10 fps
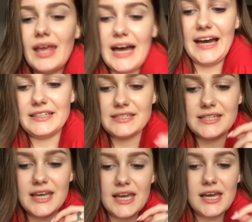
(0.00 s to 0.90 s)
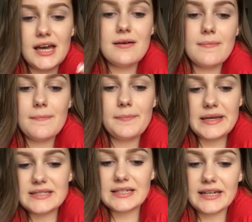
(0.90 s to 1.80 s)
and
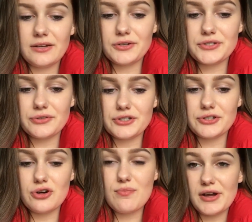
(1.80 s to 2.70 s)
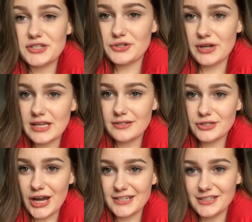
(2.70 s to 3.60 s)
basically, long story short, my screen
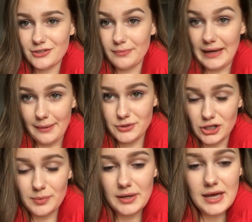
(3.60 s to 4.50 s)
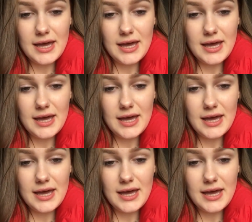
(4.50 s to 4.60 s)
shattered on my laptop.